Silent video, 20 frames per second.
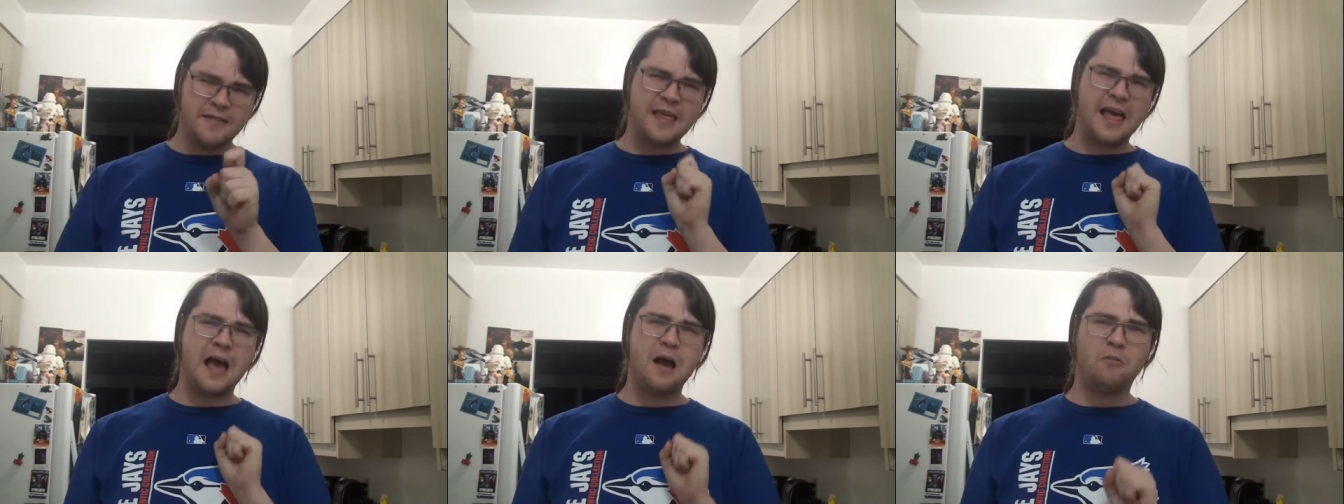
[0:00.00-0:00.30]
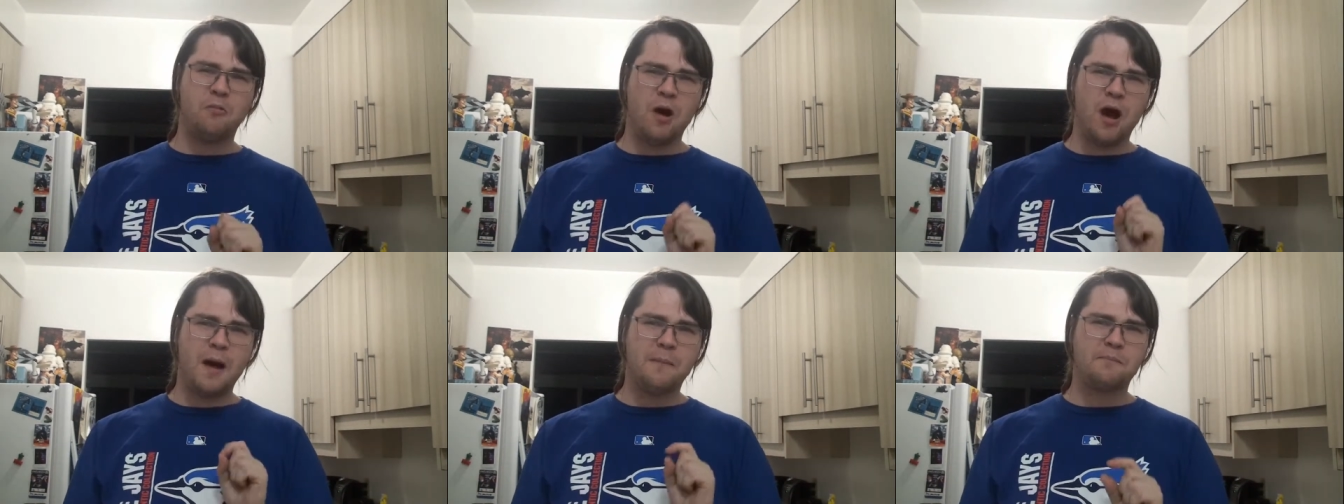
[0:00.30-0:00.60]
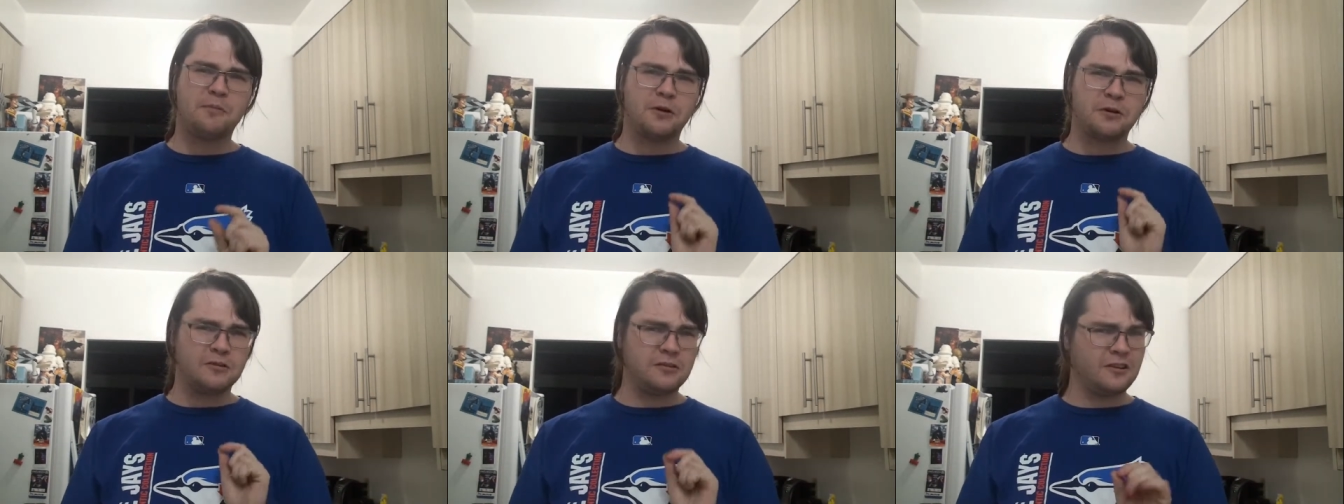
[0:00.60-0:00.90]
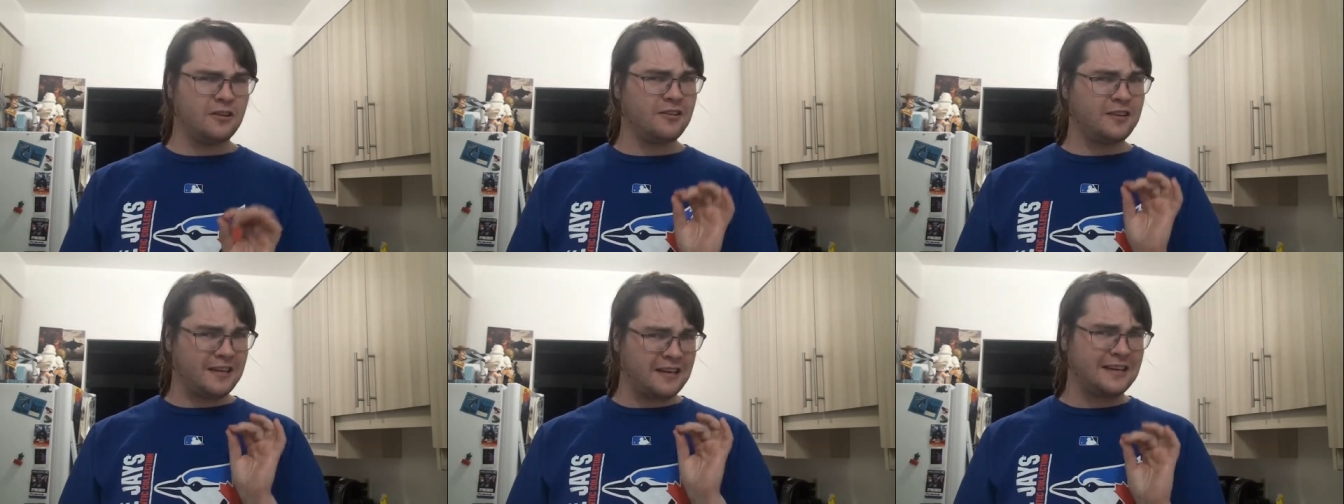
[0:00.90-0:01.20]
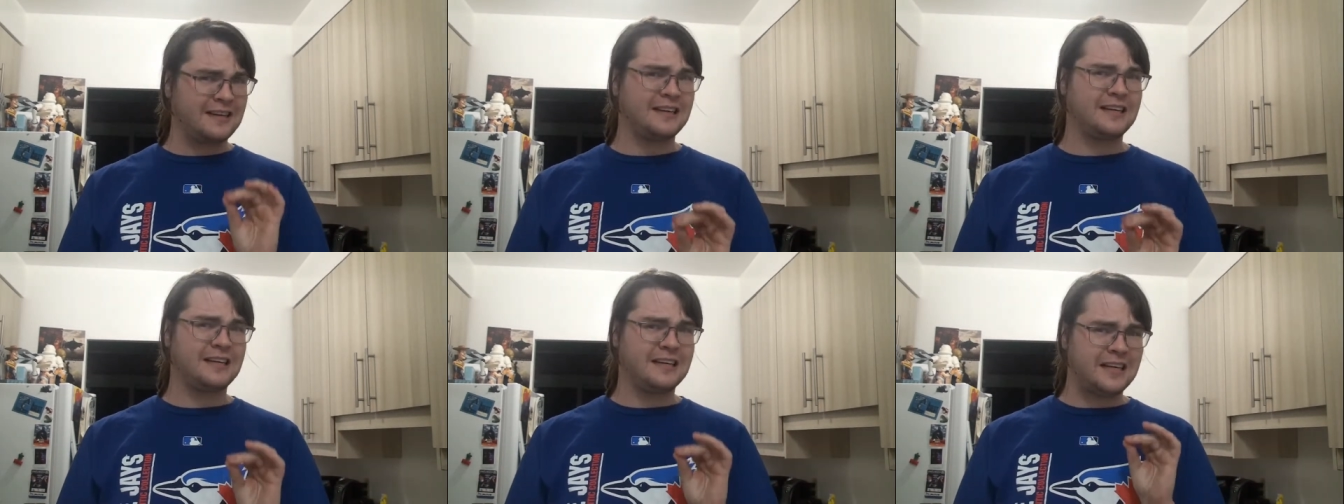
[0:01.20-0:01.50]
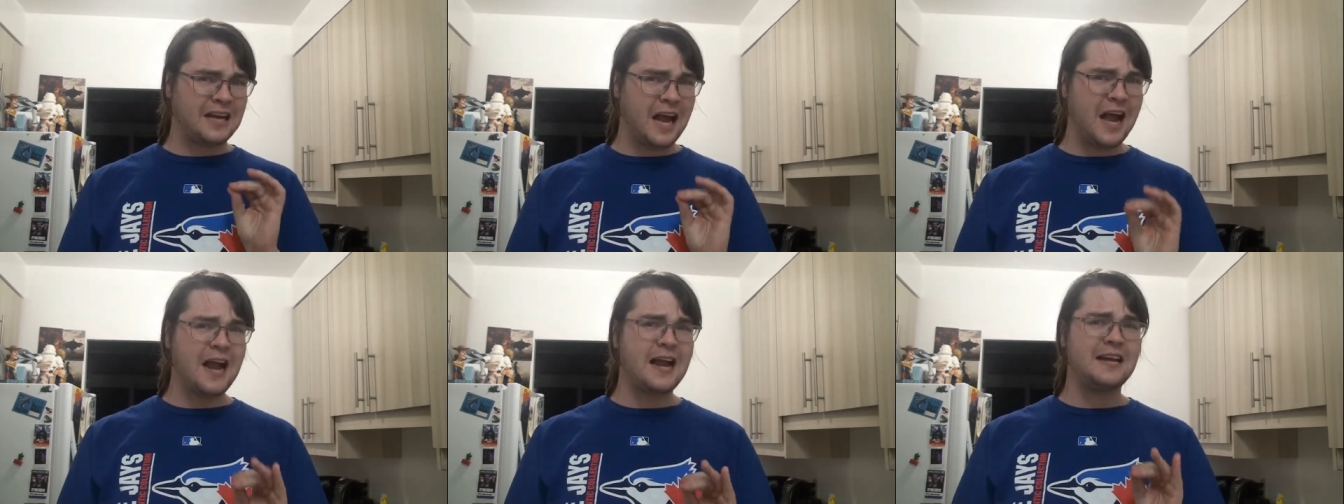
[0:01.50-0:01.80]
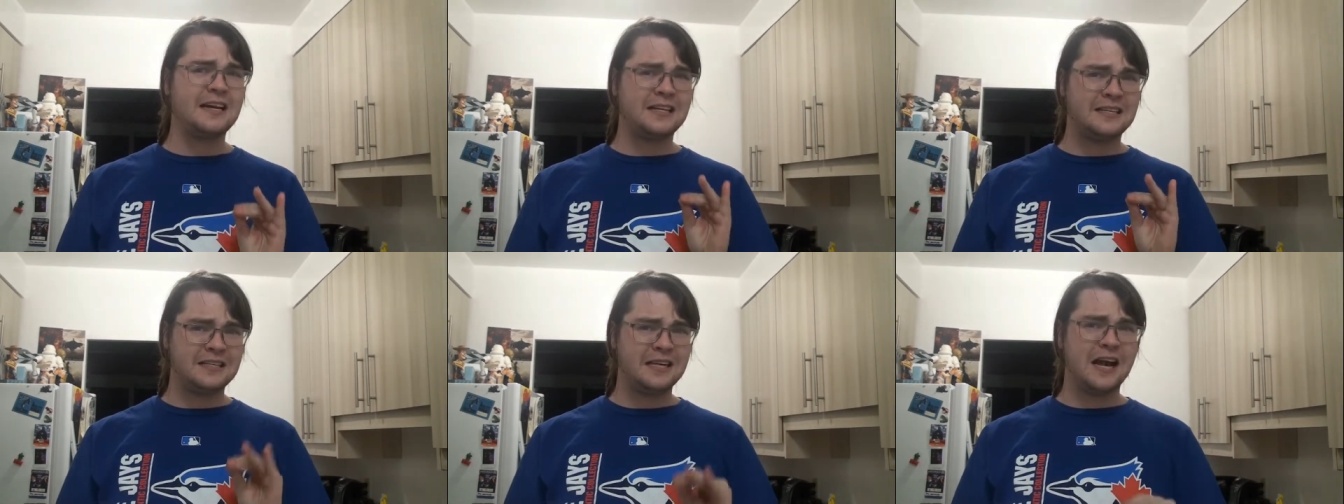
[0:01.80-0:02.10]
that Whopper looking
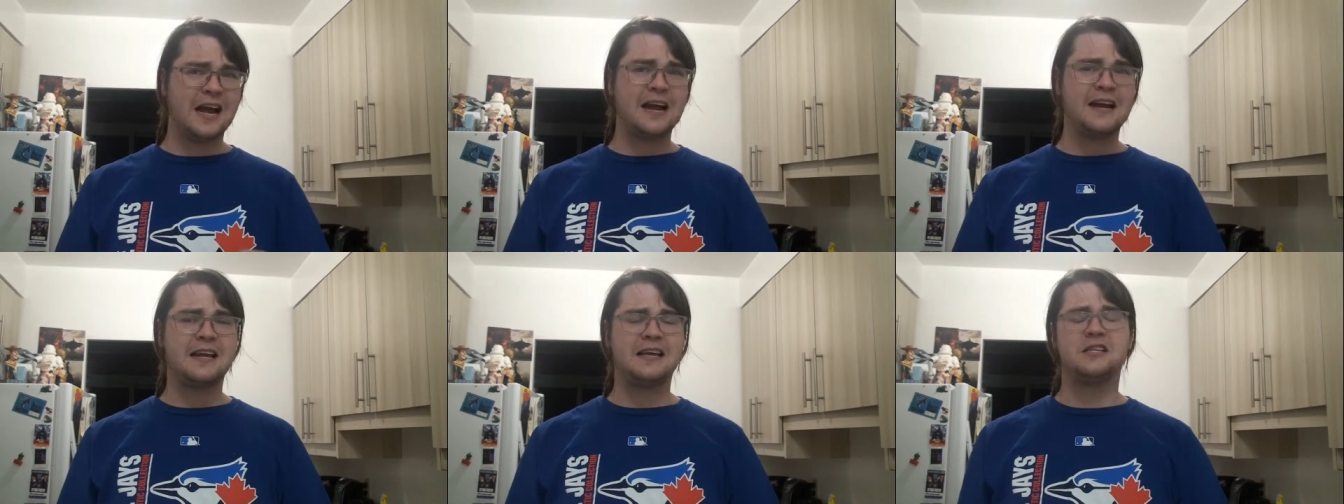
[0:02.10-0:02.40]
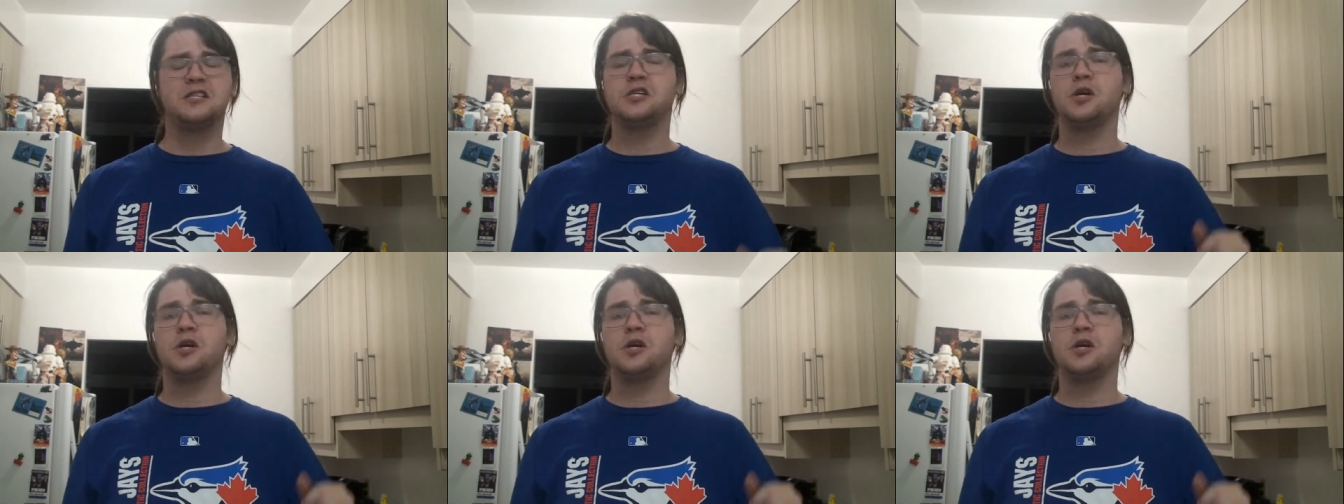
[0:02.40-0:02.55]
kind of tiny,